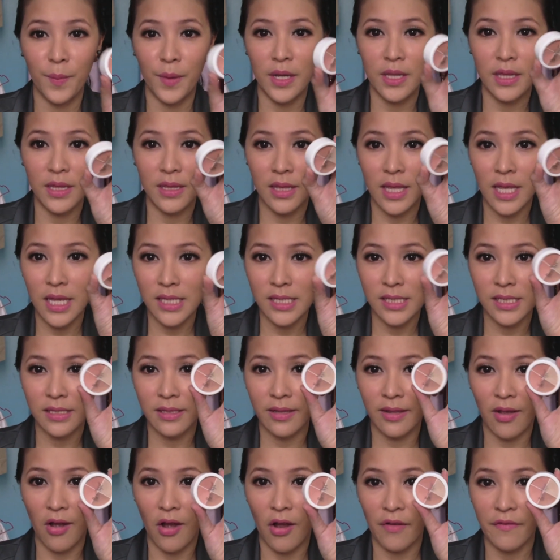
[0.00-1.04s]
but this
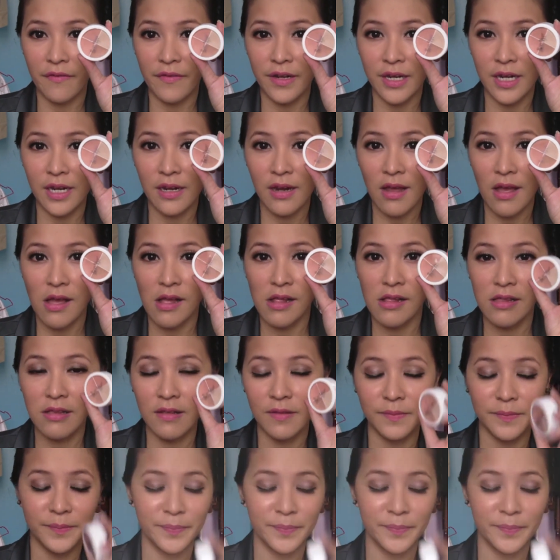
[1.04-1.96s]
covered it all.